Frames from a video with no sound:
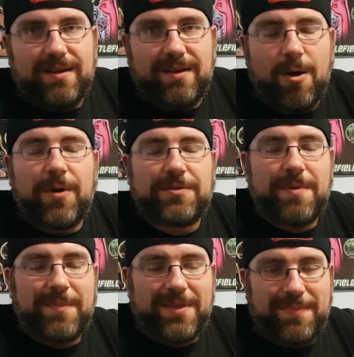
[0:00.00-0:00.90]
Always
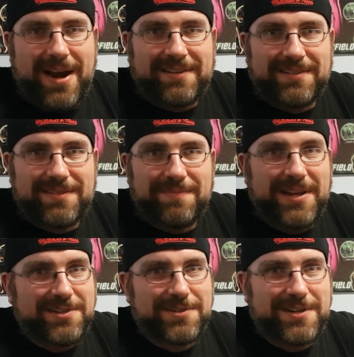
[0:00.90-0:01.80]
remember that practice
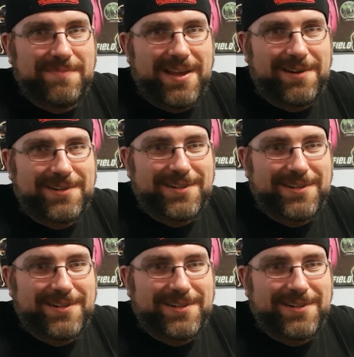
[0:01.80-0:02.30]
makes your team better too.